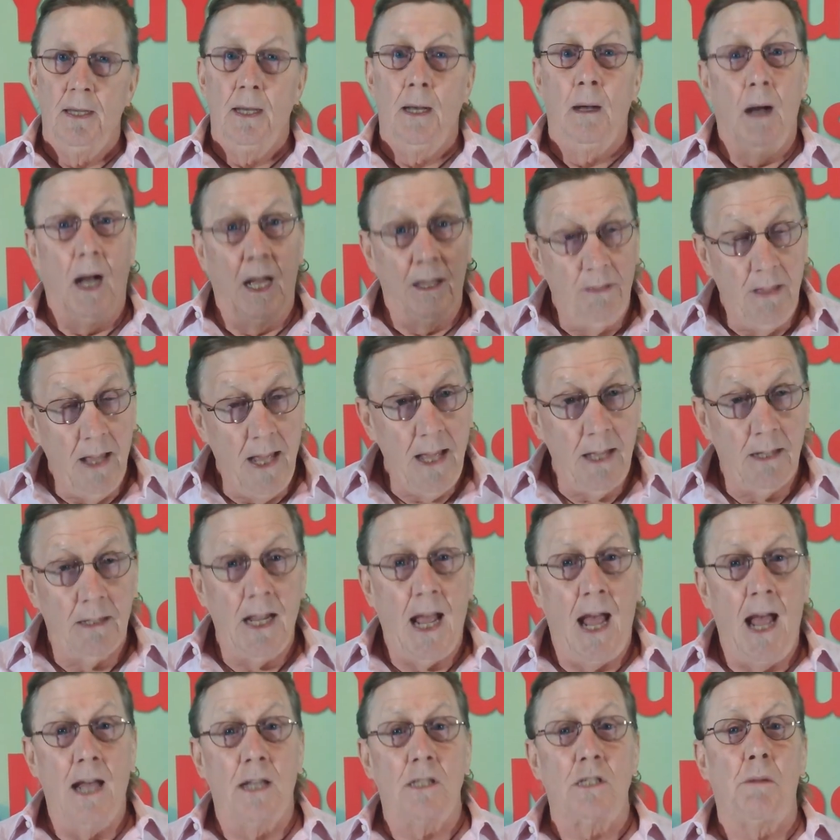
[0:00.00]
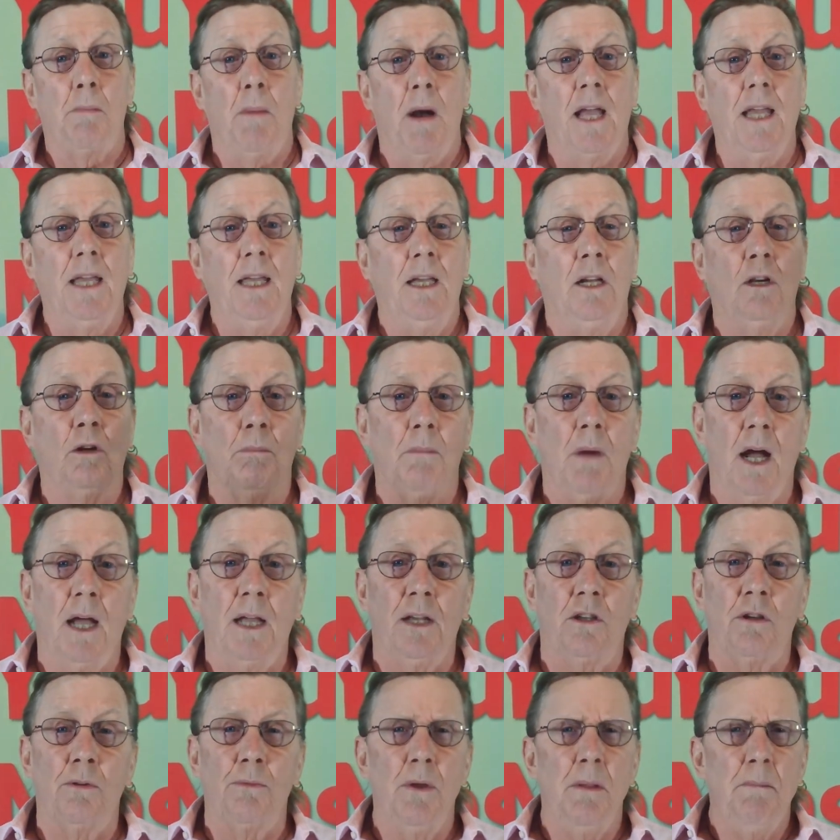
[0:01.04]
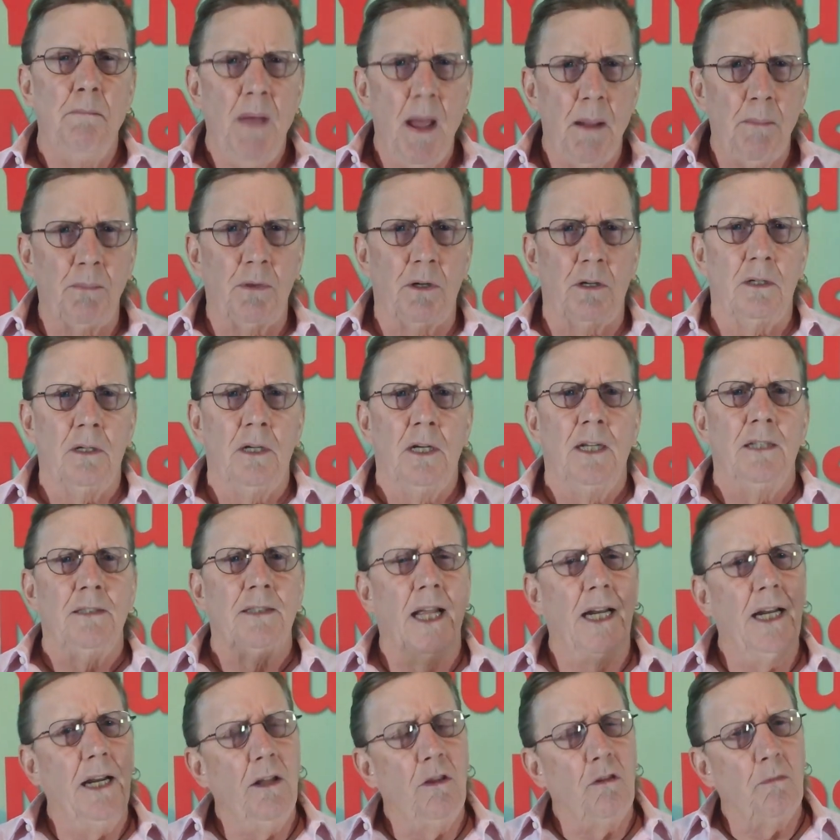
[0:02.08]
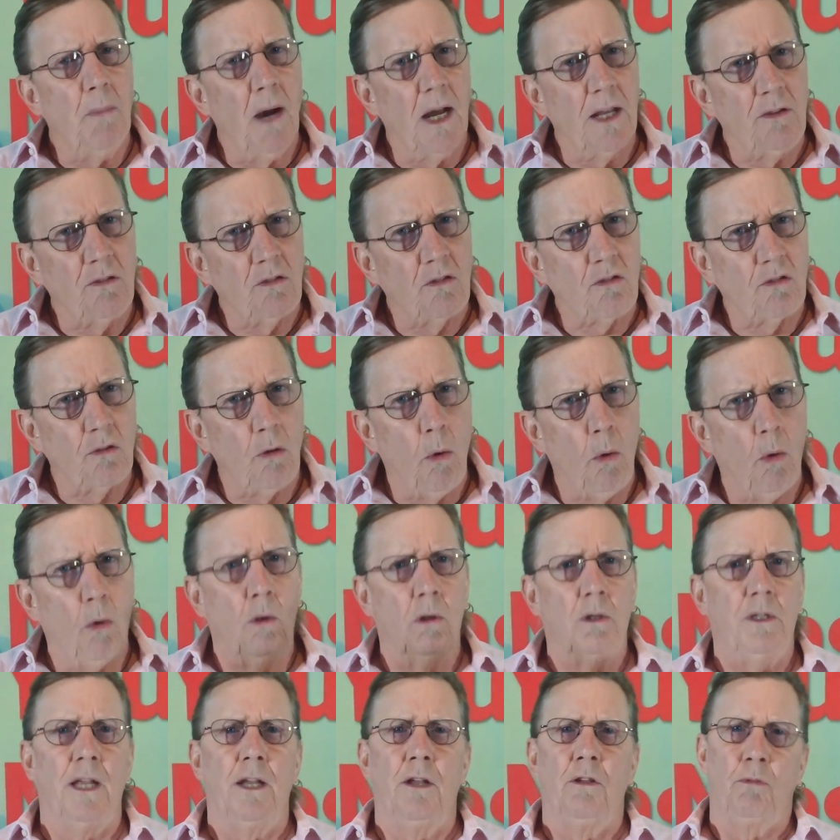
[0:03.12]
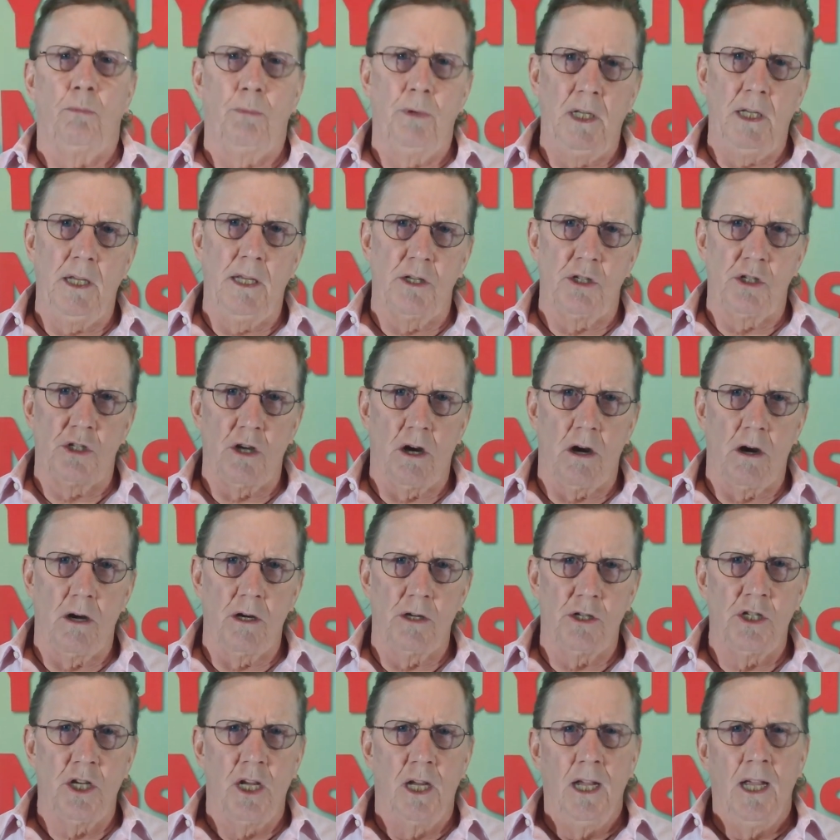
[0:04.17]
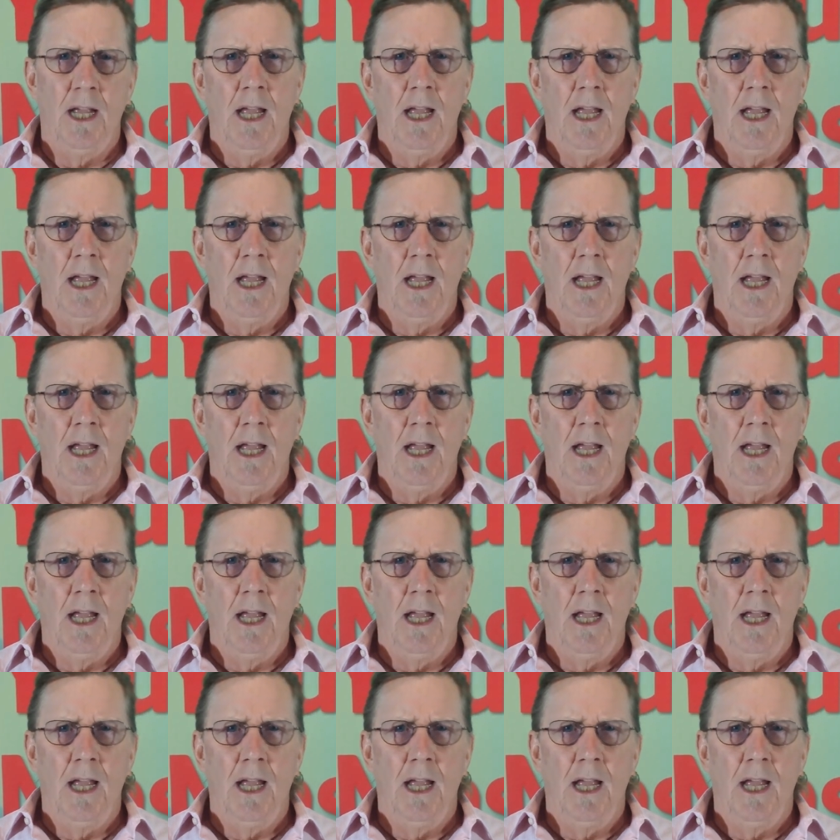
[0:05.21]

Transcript: I then ask my ego mind to remember that it is my soul that is really in charge,